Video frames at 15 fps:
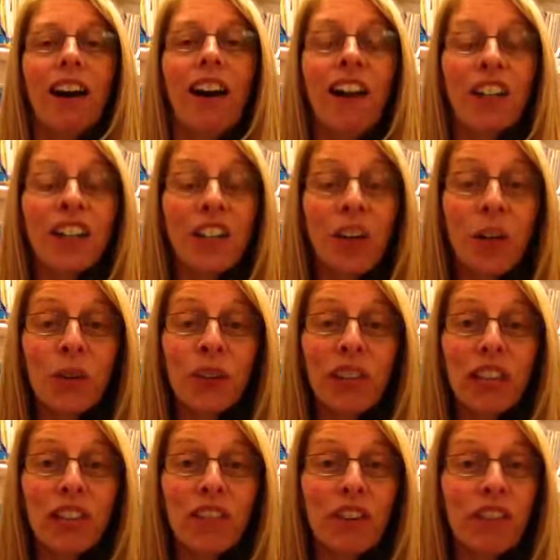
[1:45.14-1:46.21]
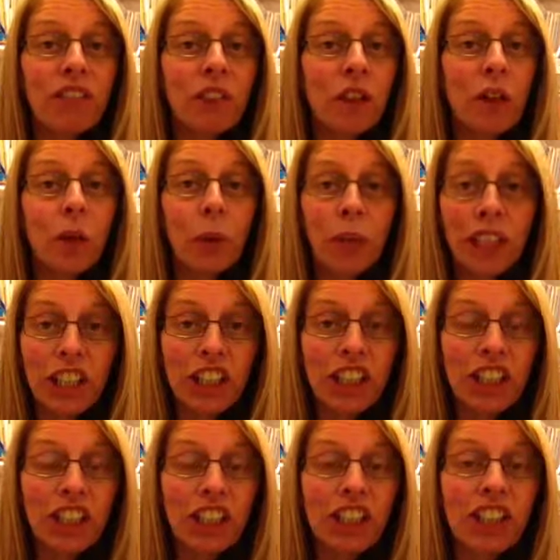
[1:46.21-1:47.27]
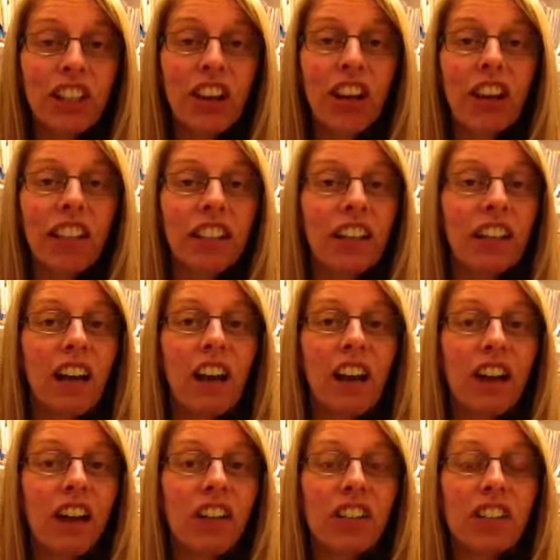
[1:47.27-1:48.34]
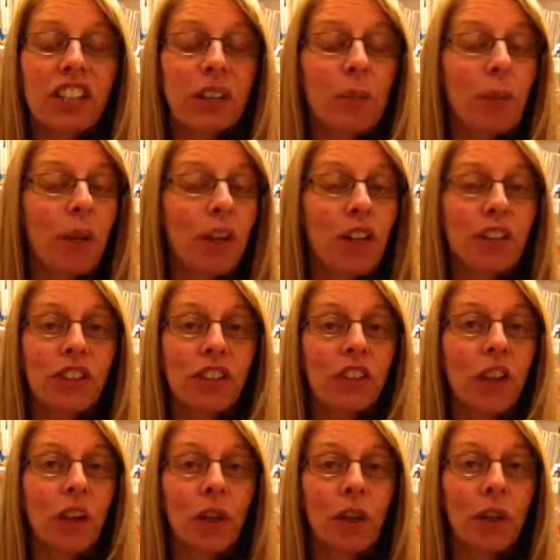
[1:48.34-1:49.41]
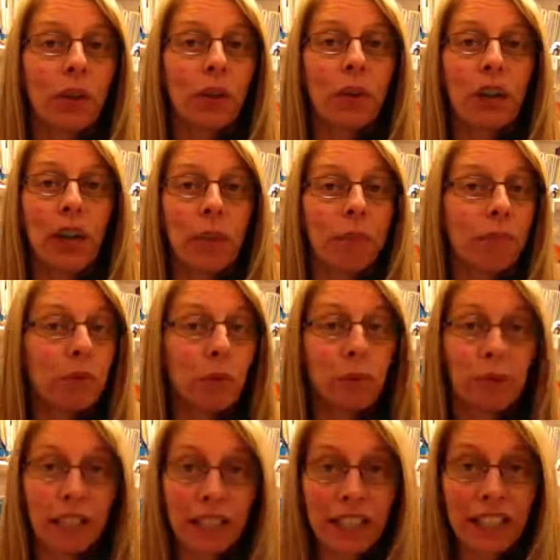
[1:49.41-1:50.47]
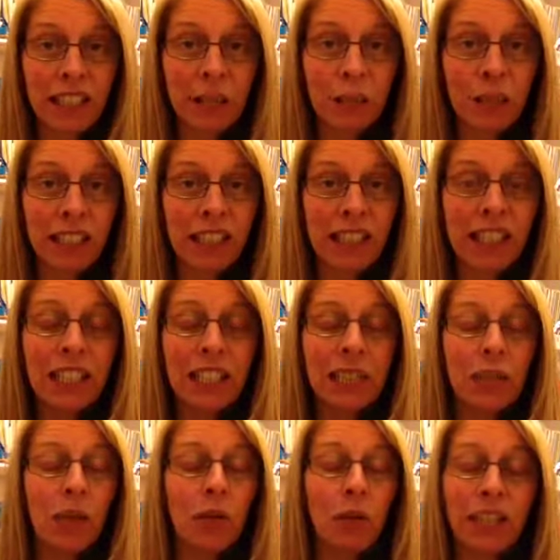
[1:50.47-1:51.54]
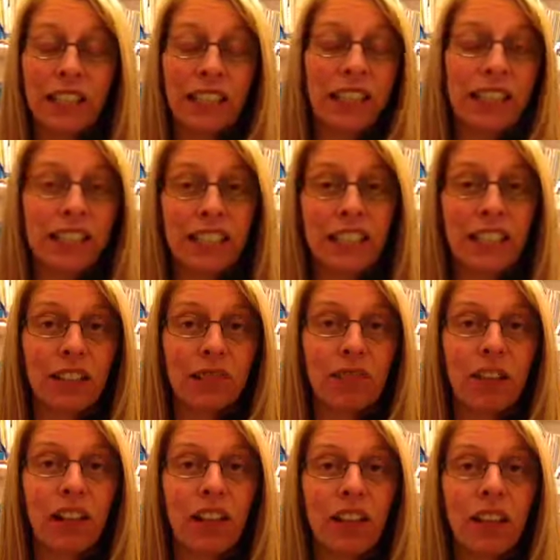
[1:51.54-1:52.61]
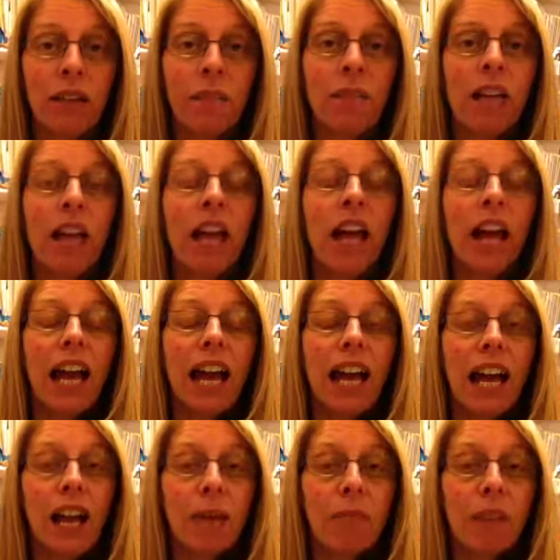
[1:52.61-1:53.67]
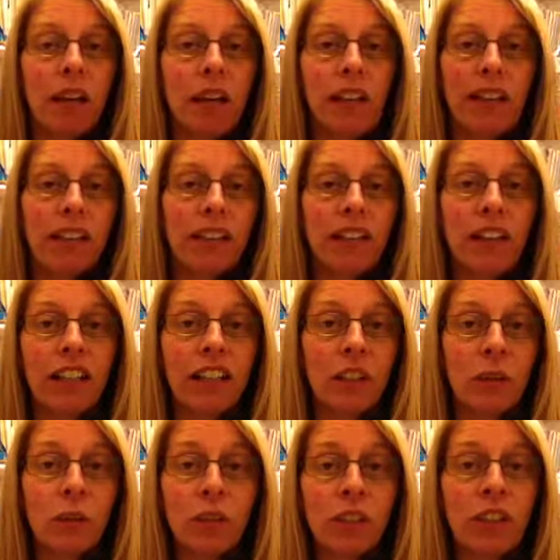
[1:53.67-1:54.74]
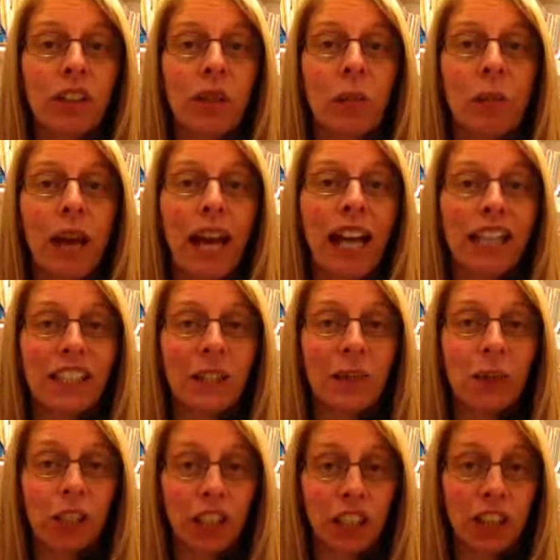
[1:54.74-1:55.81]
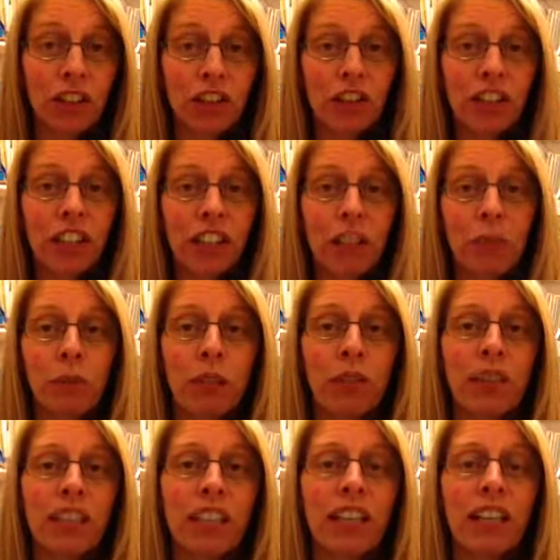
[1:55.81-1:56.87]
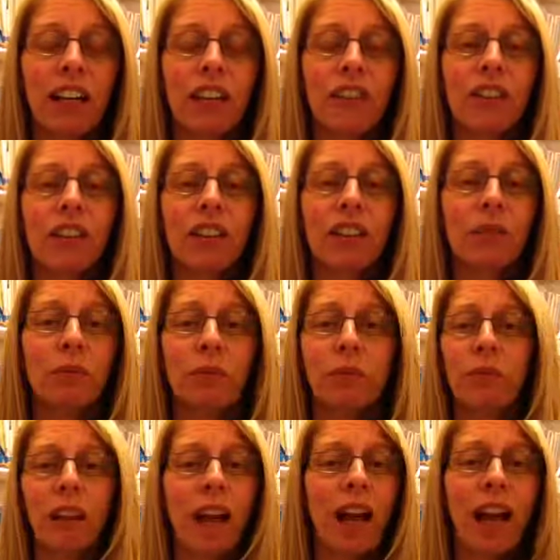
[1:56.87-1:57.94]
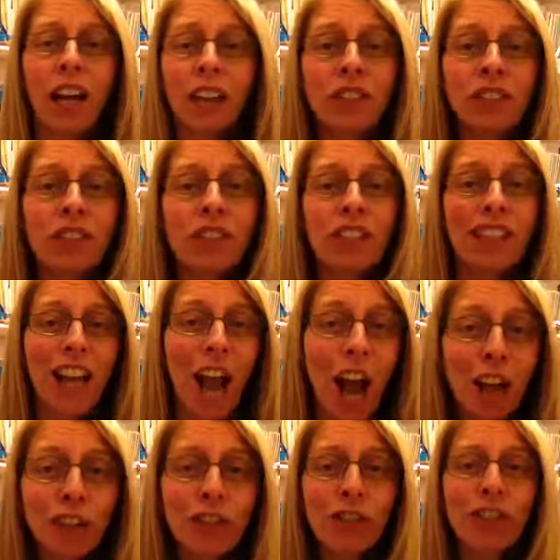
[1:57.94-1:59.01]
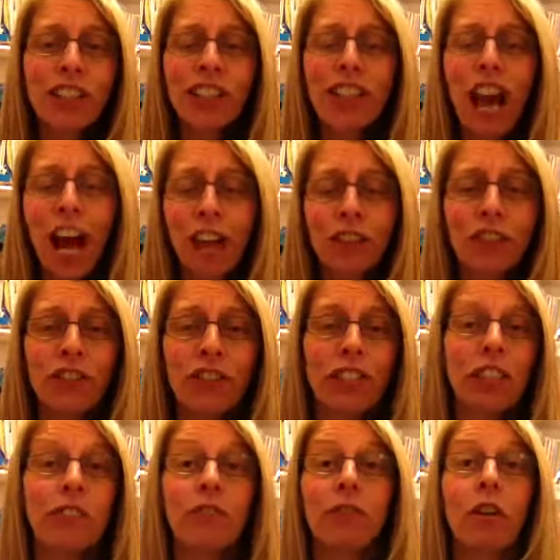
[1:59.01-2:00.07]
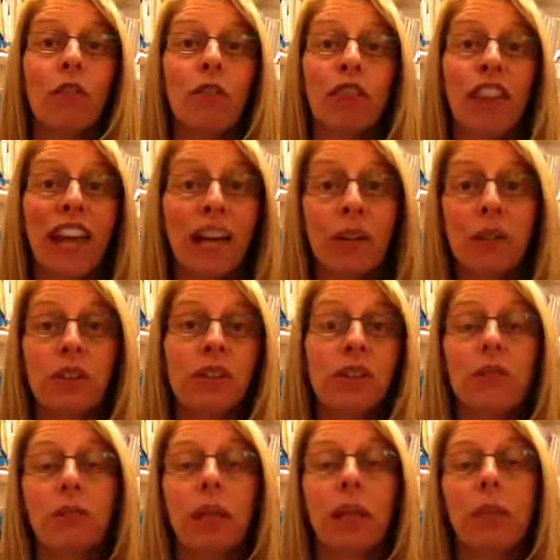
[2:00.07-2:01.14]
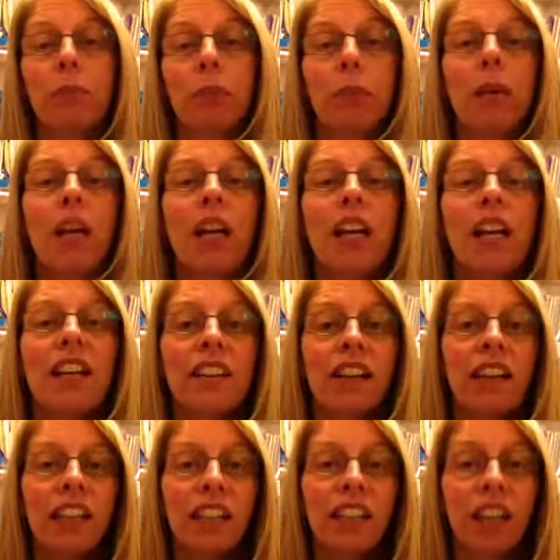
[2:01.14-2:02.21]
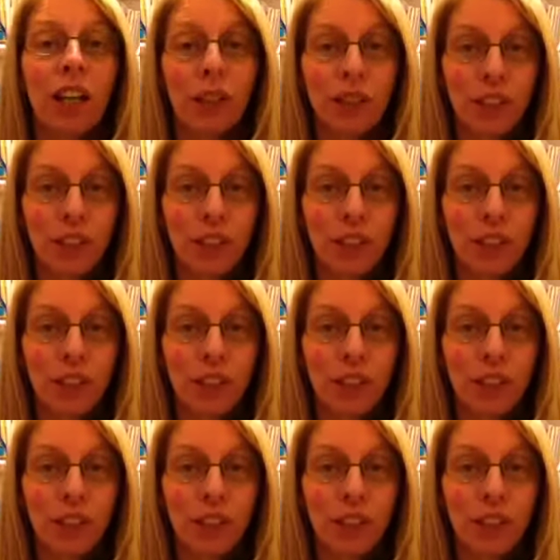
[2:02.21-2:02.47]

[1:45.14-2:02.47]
I know that if I've got a question, I can ask the person who um, brought me into the business or into the system rather. Um, and I can also go back to a huge, great community. I've got hundreds and hundreds and hundreds, if not thousands, of people that I can go